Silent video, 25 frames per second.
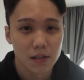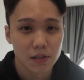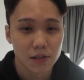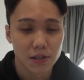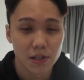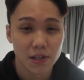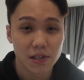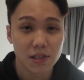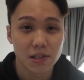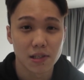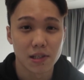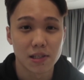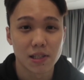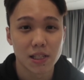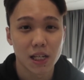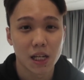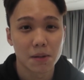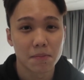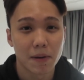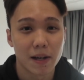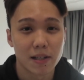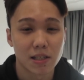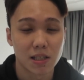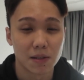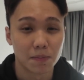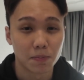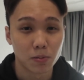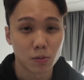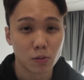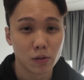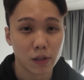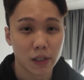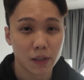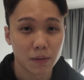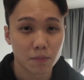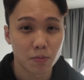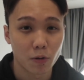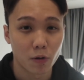Just the same as the
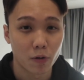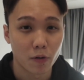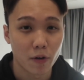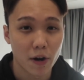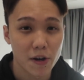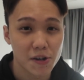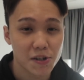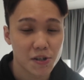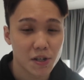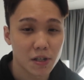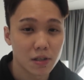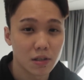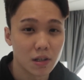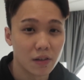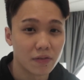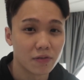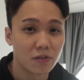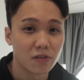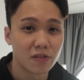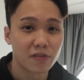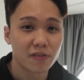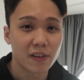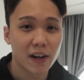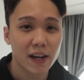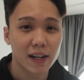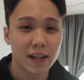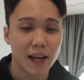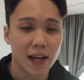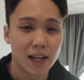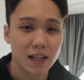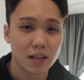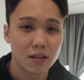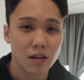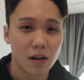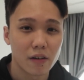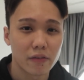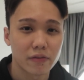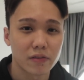pulling progression, if you find
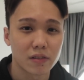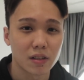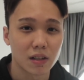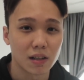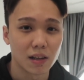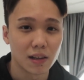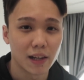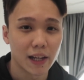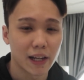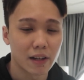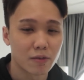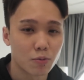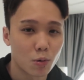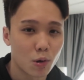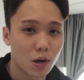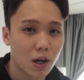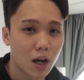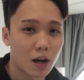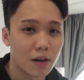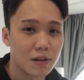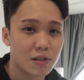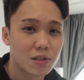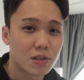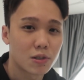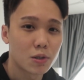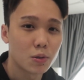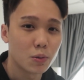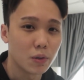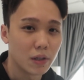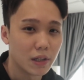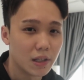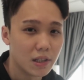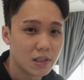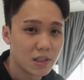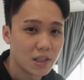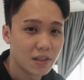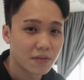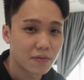any of the leg workout is too
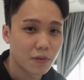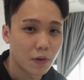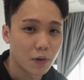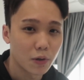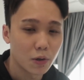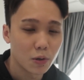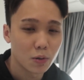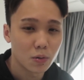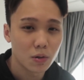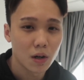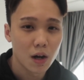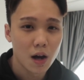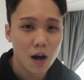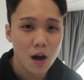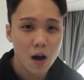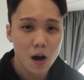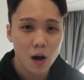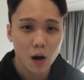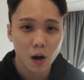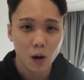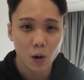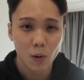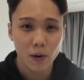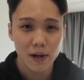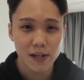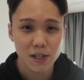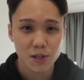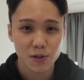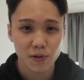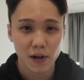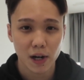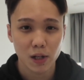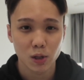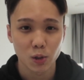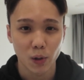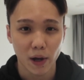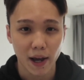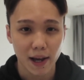easy for you, always
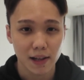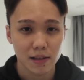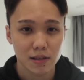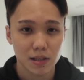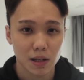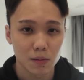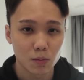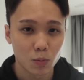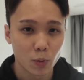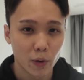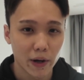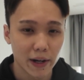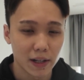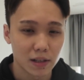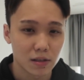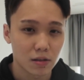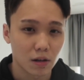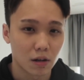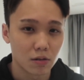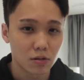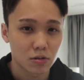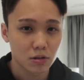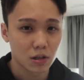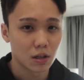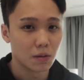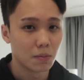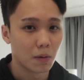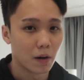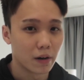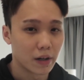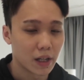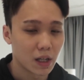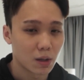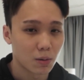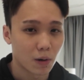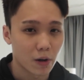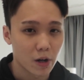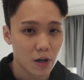try to add some weights onto your
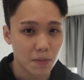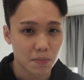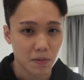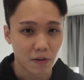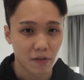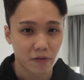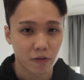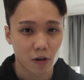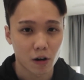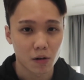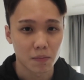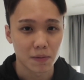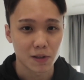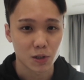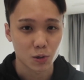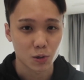body while you perform